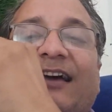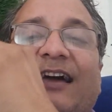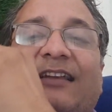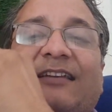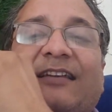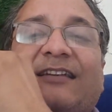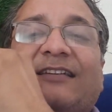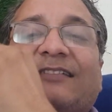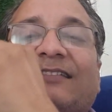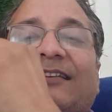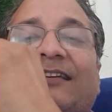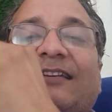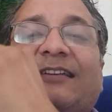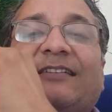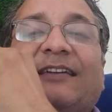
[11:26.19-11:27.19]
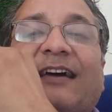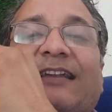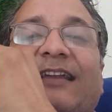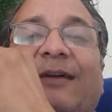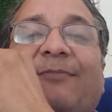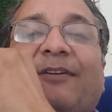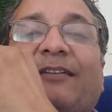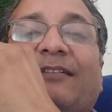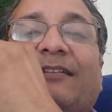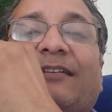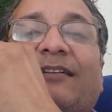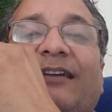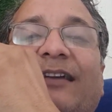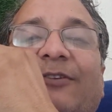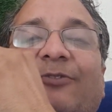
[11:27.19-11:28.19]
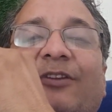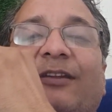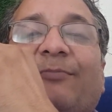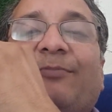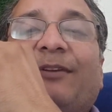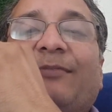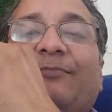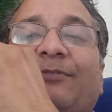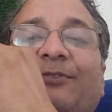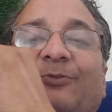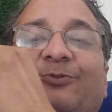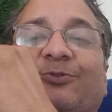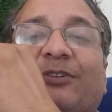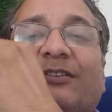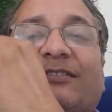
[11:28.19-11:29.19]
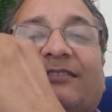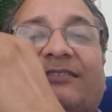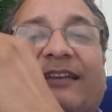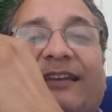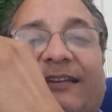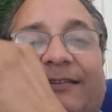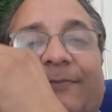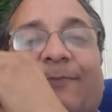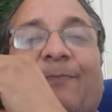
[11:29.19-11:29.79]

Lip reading: and it is in a dynamic equilibrium neutral state.